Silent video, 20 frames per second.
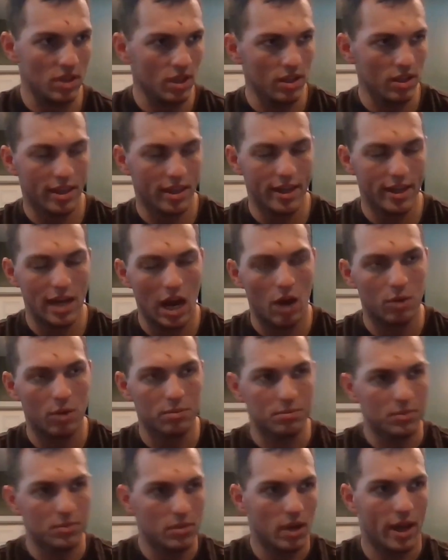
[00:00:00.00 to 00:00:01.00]
Get
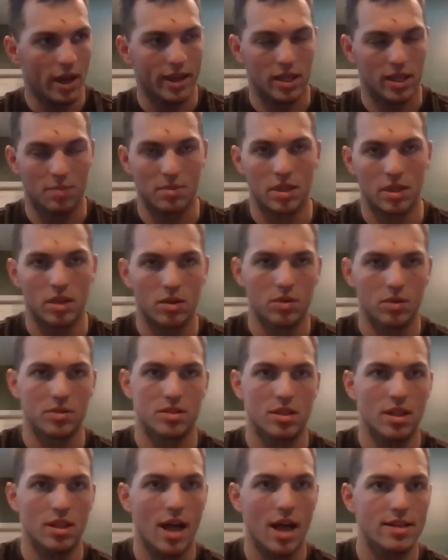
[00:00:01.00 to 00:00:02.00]
out, hike up the hills,
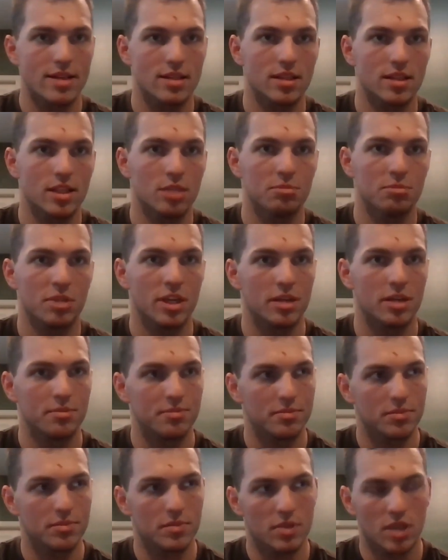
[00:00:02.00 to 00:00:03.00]
glass a little bit,
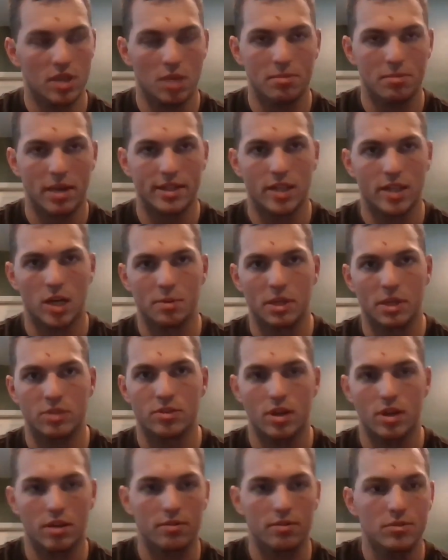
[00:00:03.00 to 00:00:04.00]
come back down to my
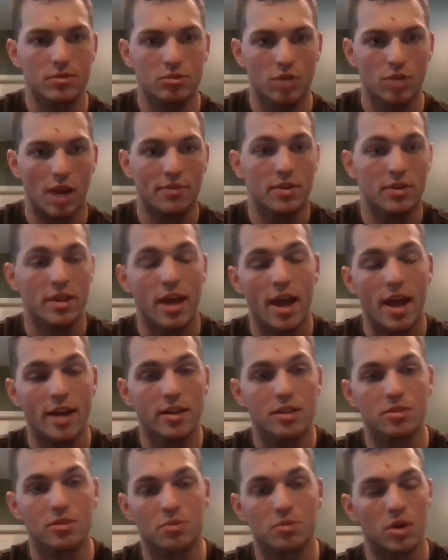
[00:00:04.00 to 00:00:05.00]
truck, drive to the end of
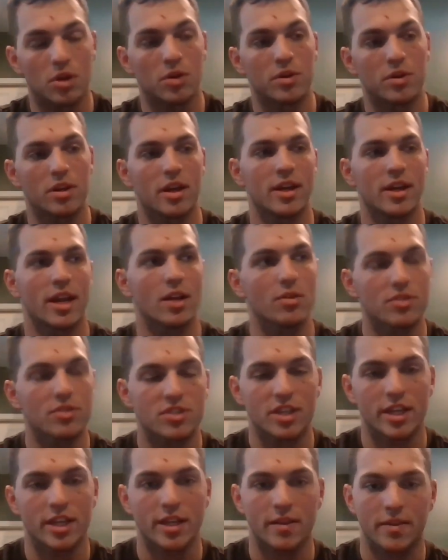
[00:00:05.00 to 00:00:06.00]
the road, and I don't
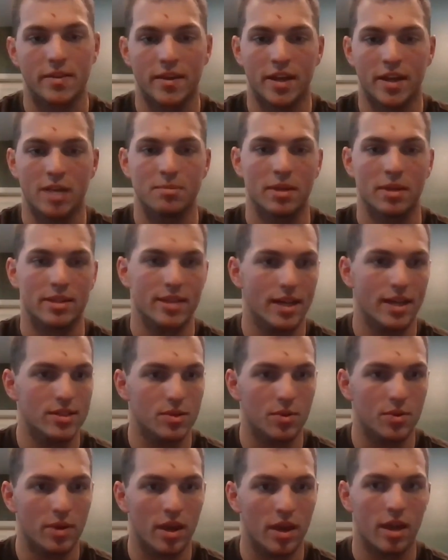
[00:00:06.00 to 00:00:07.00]
see anything. And I'm like, that's
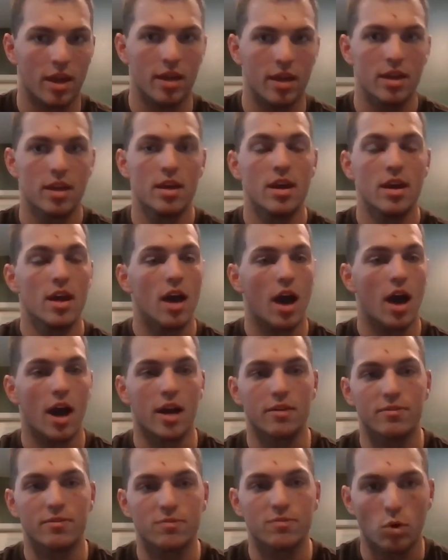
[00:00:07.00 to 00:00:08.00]
okay. I
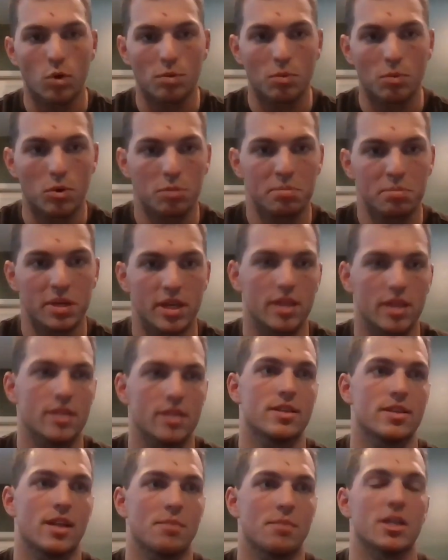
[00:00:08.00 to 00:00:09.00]
have 4 more pins
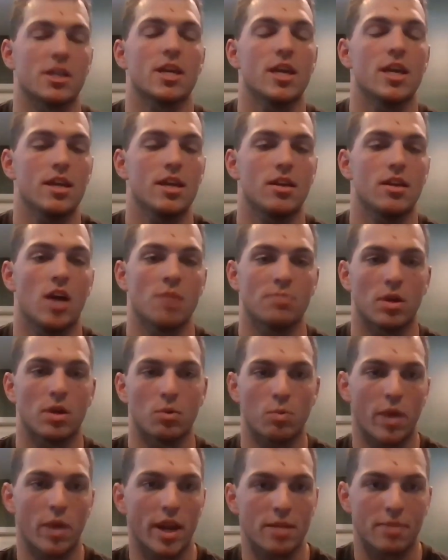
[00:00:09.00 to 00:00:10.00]
that I'm going to hit on my
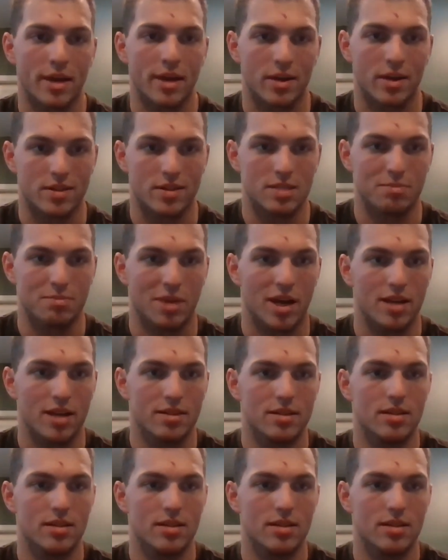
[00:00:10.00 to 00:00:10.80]
way to my elk spot.